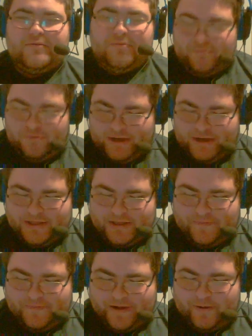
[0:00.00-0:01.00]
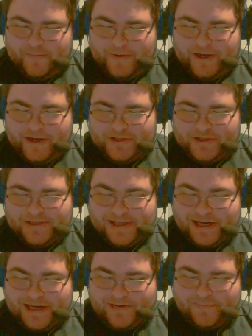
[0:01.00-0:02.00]
we'll get to the final match in a
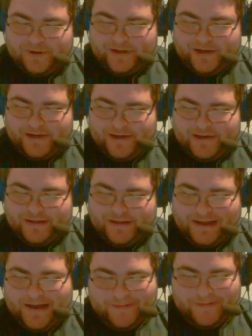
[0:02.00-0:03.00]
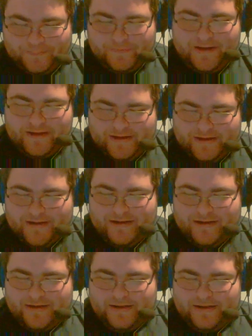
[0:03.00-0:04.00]
second. But yeah,
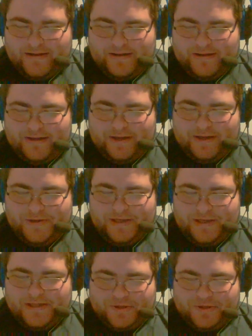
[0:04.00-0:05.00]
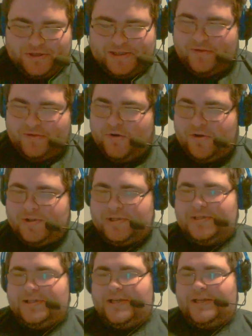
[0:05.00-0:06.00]
like you said, as much as Seth Rollins
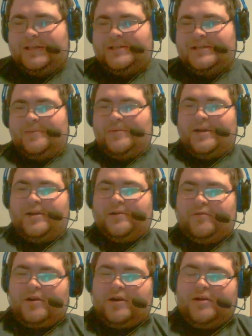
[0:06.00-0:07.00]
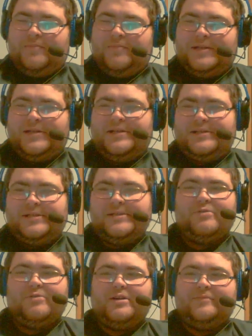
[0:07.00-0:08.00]
is like the top guy on Raw,
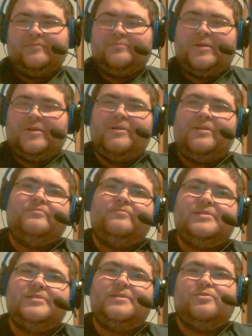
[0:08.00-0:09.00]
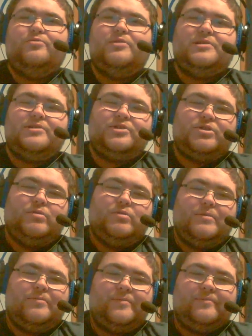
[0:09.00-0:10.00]
besides, well, I mean, someone who doesn't show
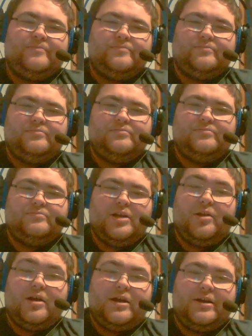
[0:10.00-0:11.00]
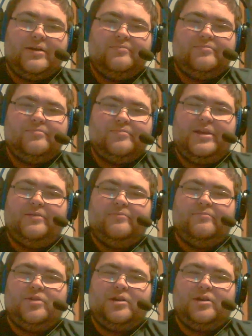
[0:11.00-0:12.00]
up a lot,
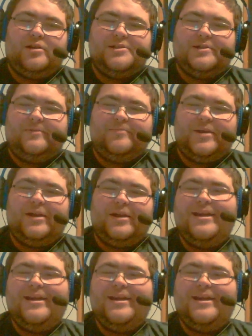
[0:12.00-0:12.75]
being Brock Lesnar, but